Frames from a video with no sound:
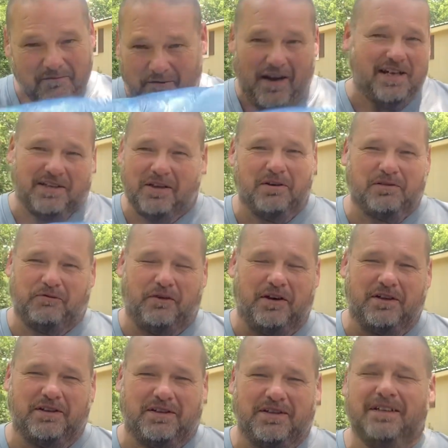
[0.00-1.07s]
face those
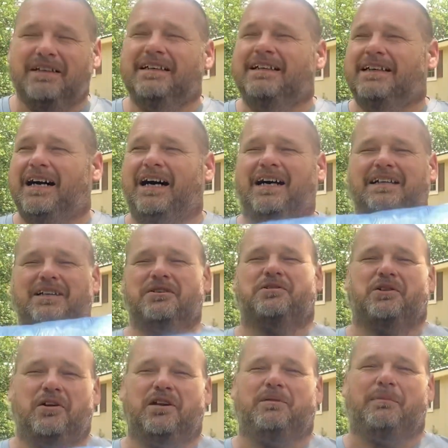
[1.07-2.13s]
fears uh,
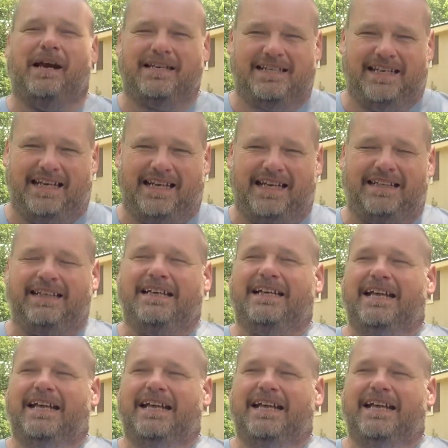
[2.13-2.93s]
concerning my tent.